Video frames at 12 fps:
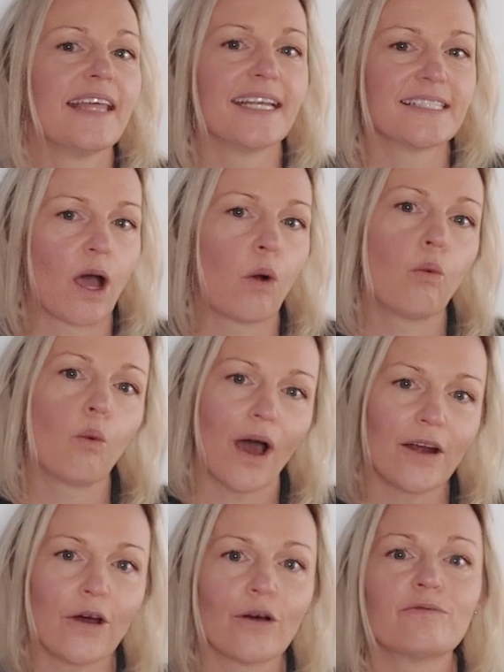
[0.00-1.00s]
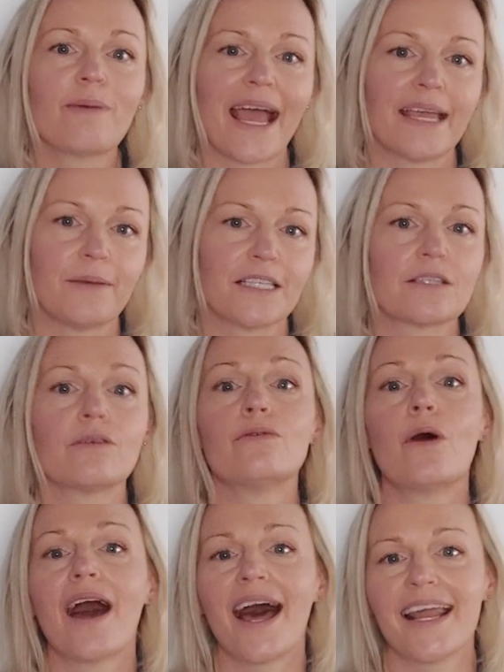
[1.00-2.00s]
These are one-off payments
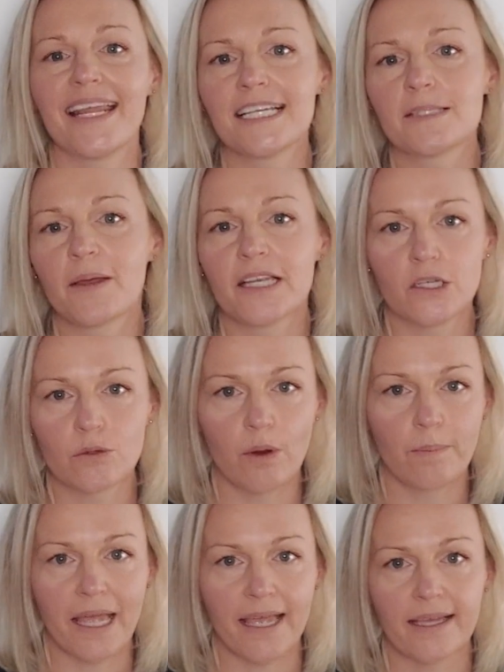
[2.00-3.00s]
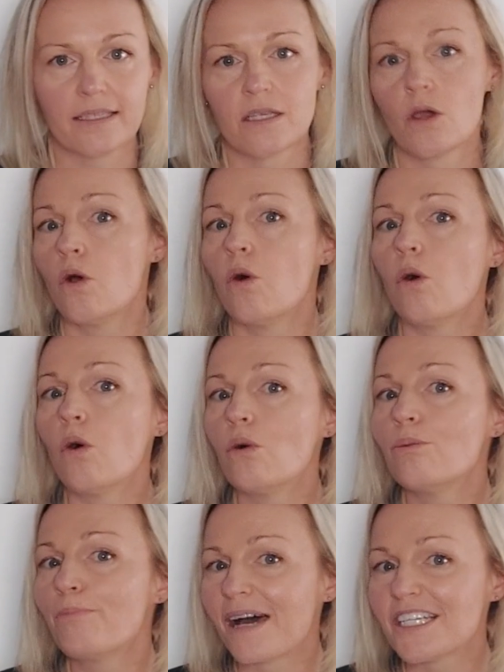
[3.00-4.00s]
for unexpected repairs or
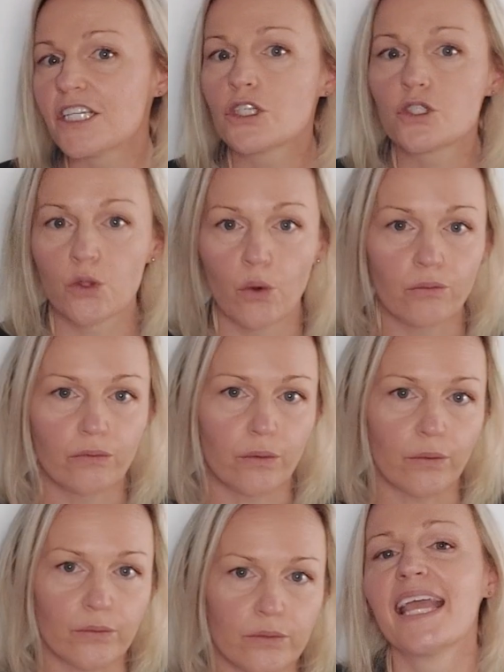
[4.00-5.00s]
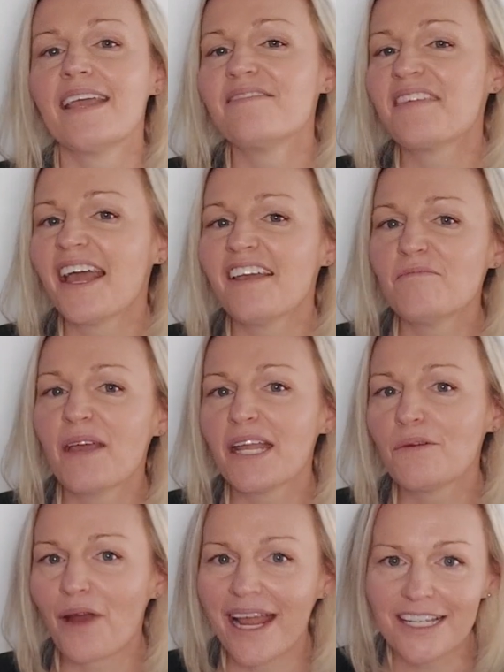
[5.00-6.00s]
budget shortfalls. If they've
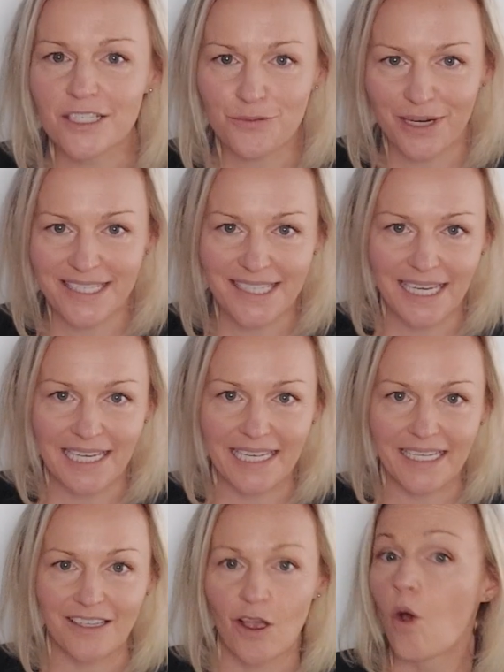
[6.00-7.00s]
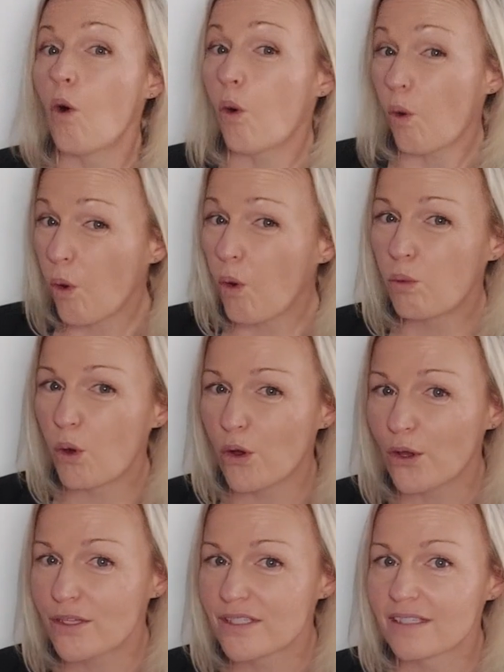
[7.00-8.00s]
been raised recently, or
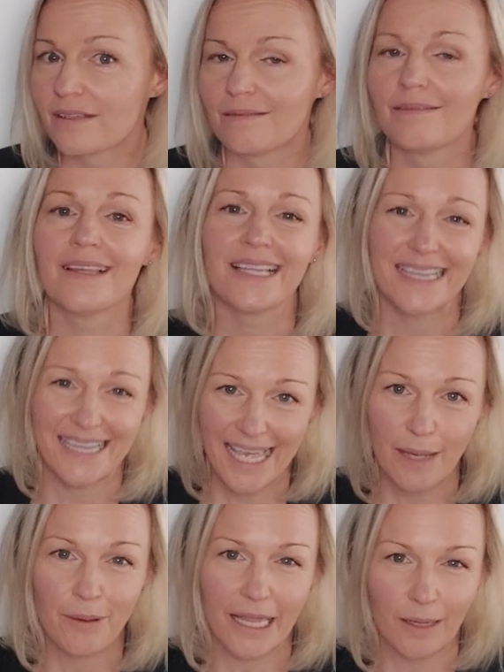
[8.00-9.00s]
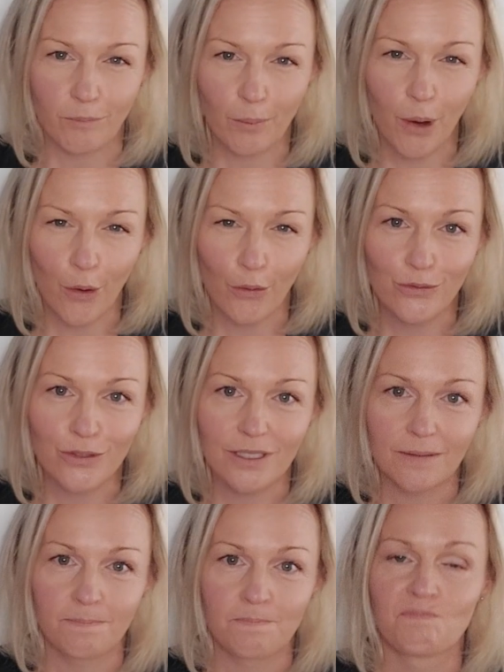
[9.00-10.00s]
worse, they're being proposed,